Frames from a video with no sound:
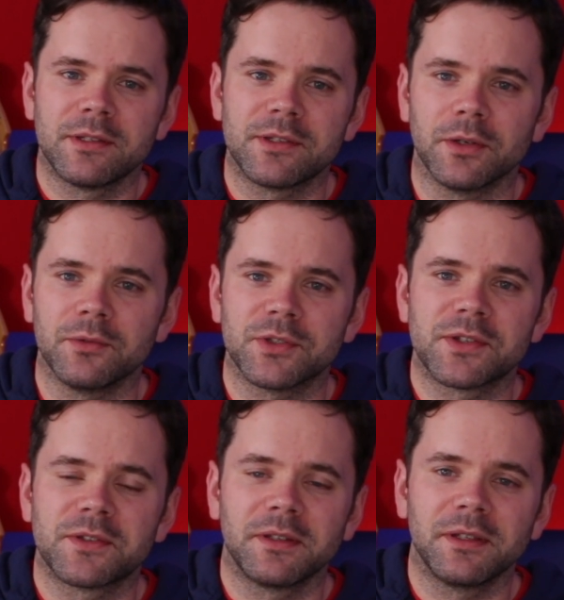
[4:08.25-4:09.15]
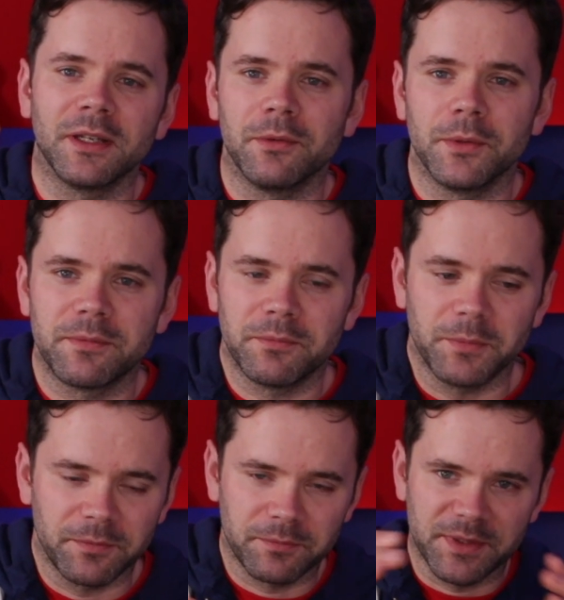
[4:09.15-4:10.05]
So just, you know, with,
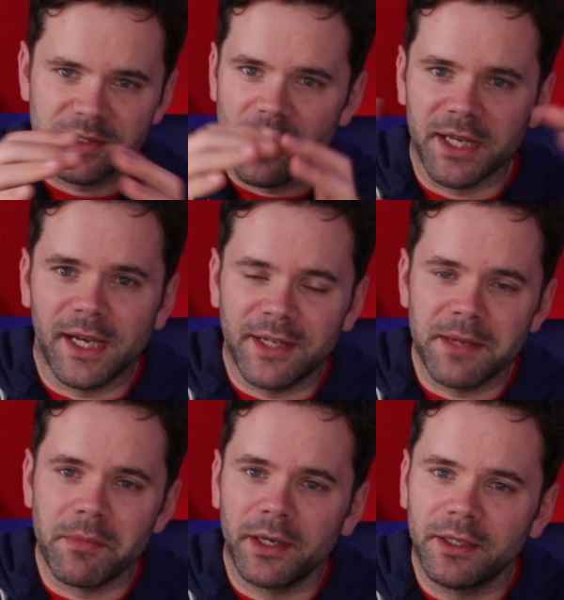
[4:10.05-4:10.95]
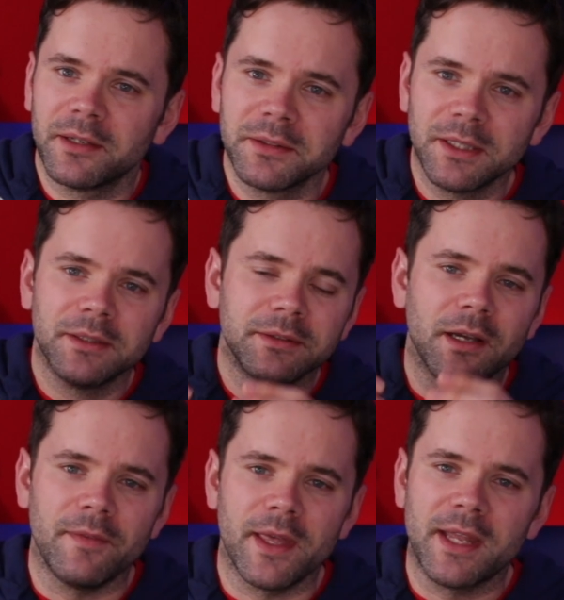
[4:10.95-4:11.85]
we started out in A minor
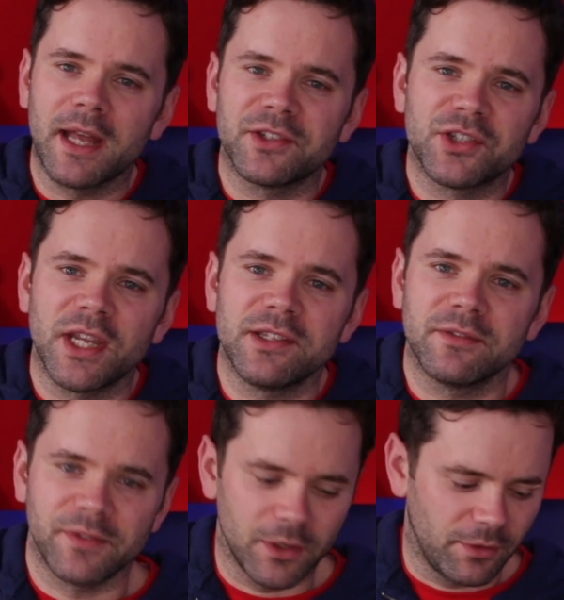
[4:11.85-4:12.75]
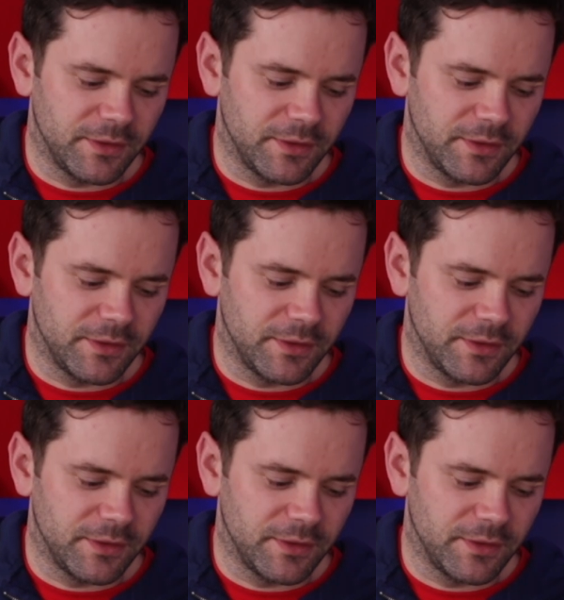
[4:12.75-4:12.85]
and then had a change in feel.